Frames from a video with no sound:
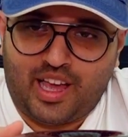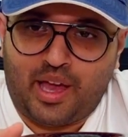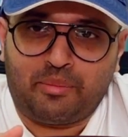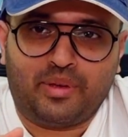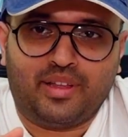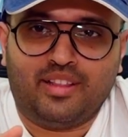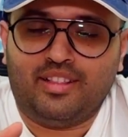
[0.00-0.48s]
I
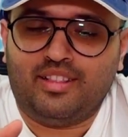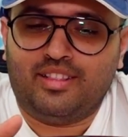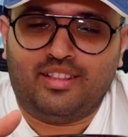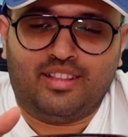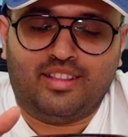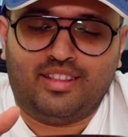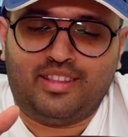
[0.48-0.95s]
mean,
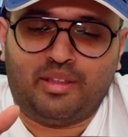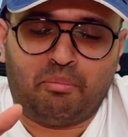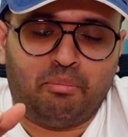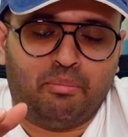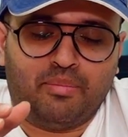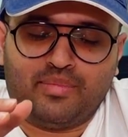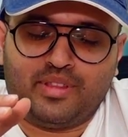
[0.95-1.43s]

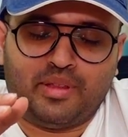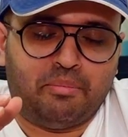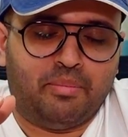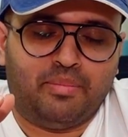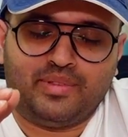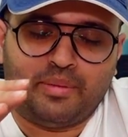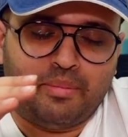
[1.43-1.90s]

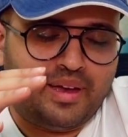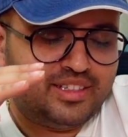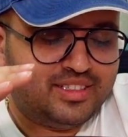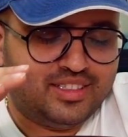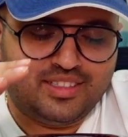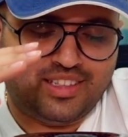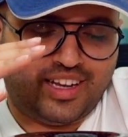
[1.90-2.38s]
the
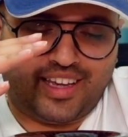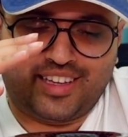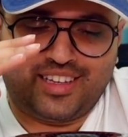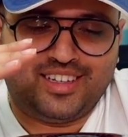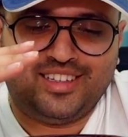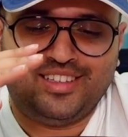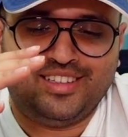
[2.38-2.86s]
bass is
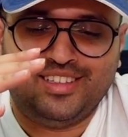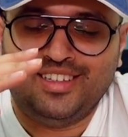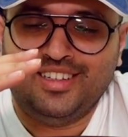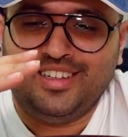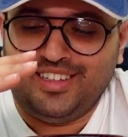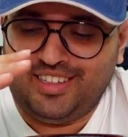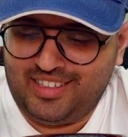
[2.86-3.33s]
like,
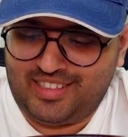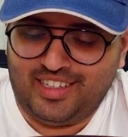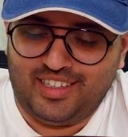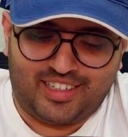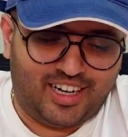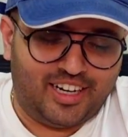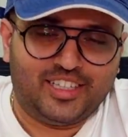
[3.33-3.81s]
it's
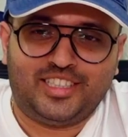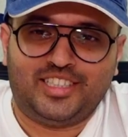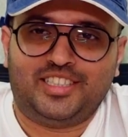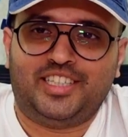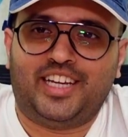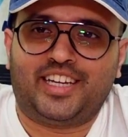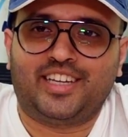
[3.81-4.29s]
literally
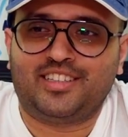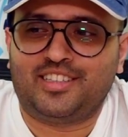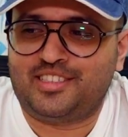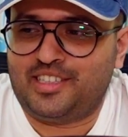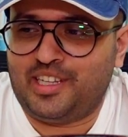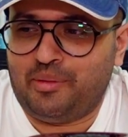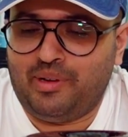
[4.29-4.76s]
shaking
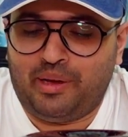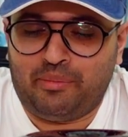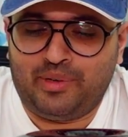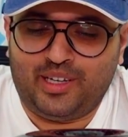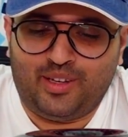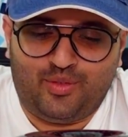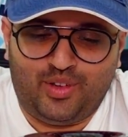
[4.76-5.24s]
this table. I
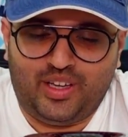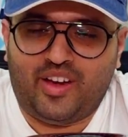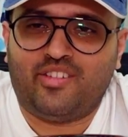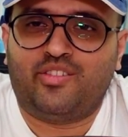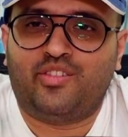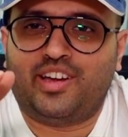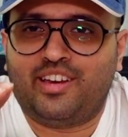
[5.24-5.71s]
mean, if we
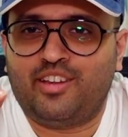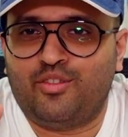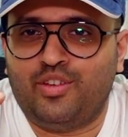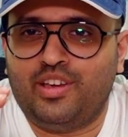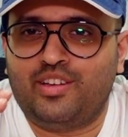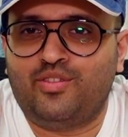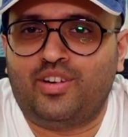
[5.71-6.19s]
have a very
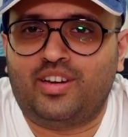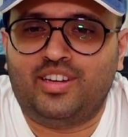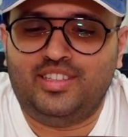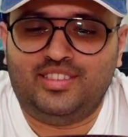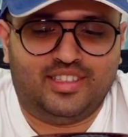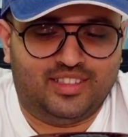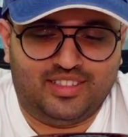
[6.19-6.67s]
weak
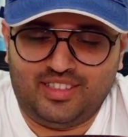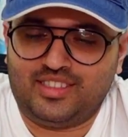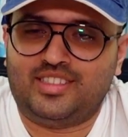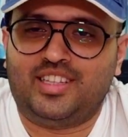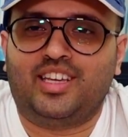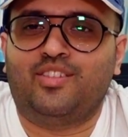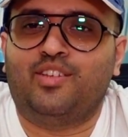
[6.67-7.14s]
furniture, this
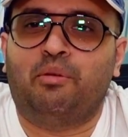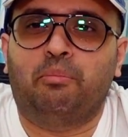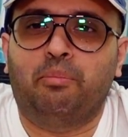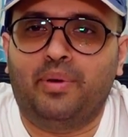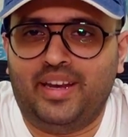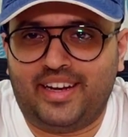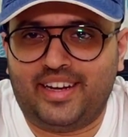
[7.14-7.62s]
thing will
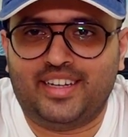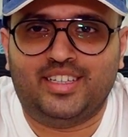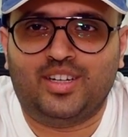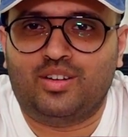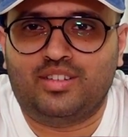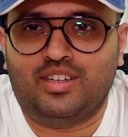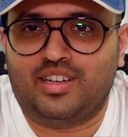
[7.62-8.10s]
break it
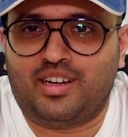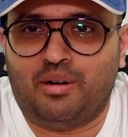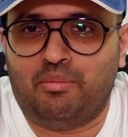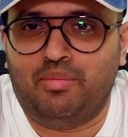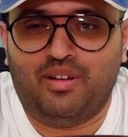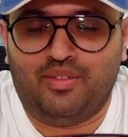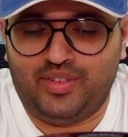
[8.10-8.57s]
down in a
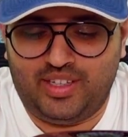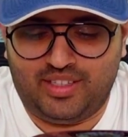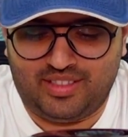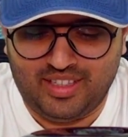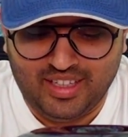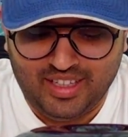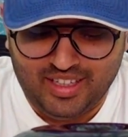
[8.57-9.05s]
couple of
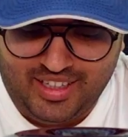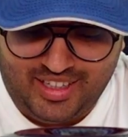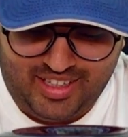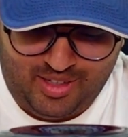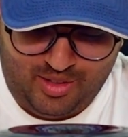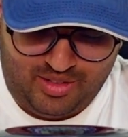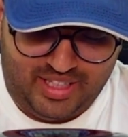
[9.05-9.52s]
days.
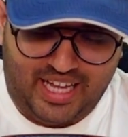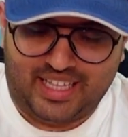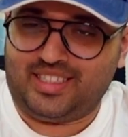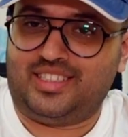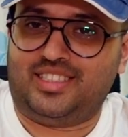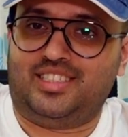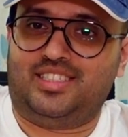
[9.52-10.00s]
You know,
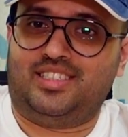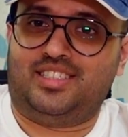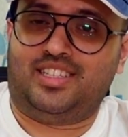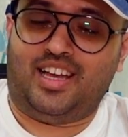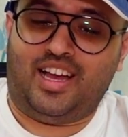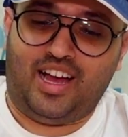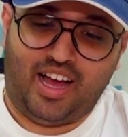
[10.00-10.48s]

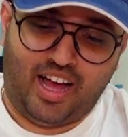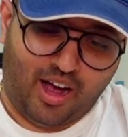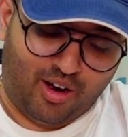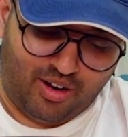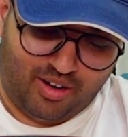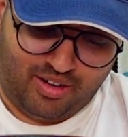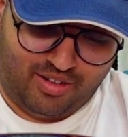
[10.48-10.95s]
that's
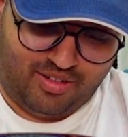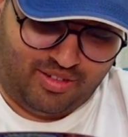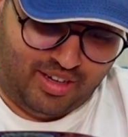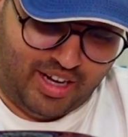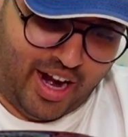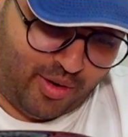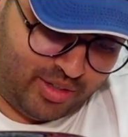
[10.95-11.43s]
how
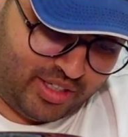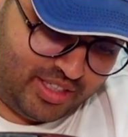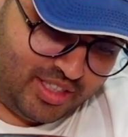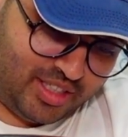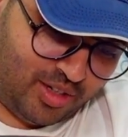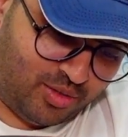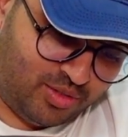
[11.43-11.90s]
loud
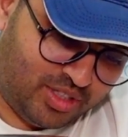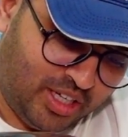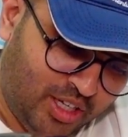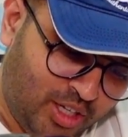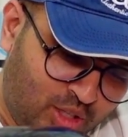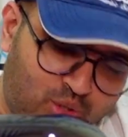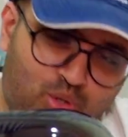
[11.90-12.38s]
it sounds.
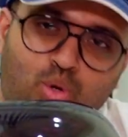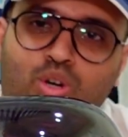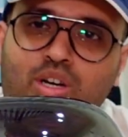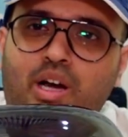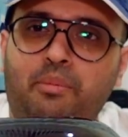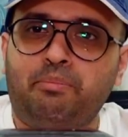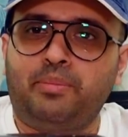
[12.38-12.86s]

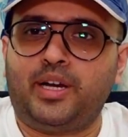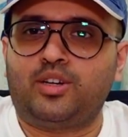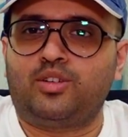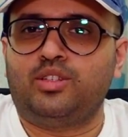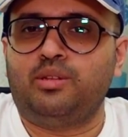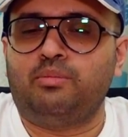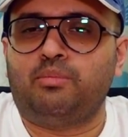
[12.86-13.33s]
So
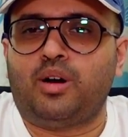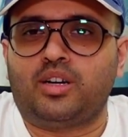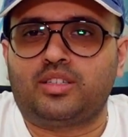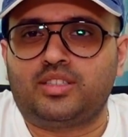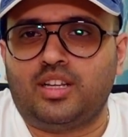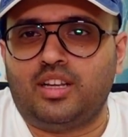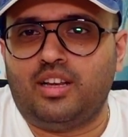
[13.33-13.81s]
compared to the
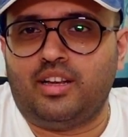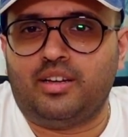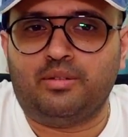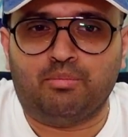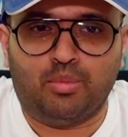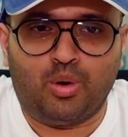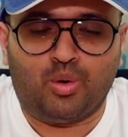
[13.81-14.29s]
Marshall
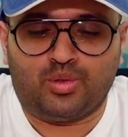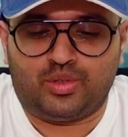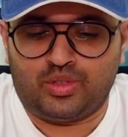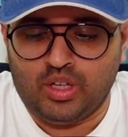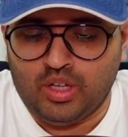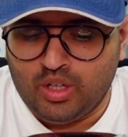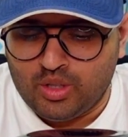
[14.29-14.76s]
and
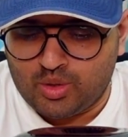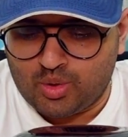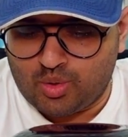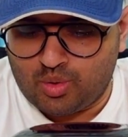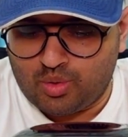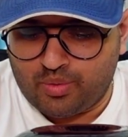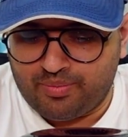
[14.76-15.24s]
Bose,
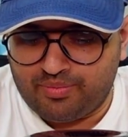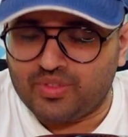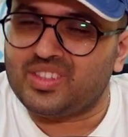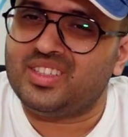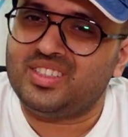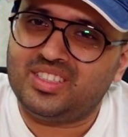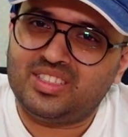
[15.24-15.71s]
so
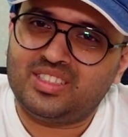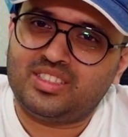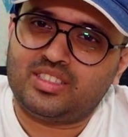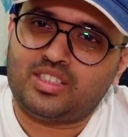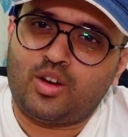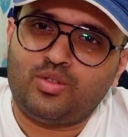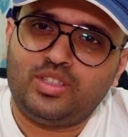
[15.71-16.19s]
this
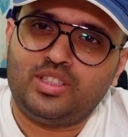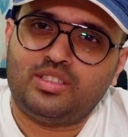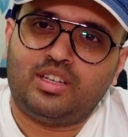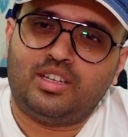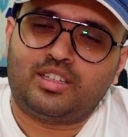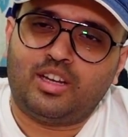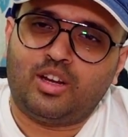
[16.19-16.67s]
sound is a
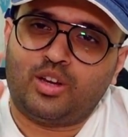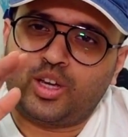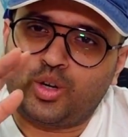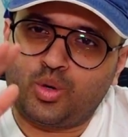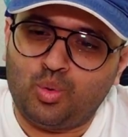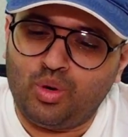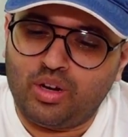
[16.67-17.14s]
little on a
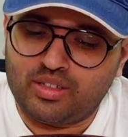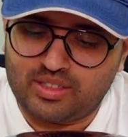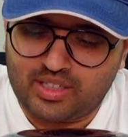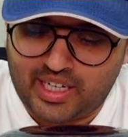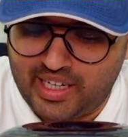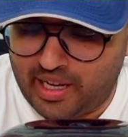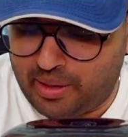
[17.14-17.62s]
cooler side.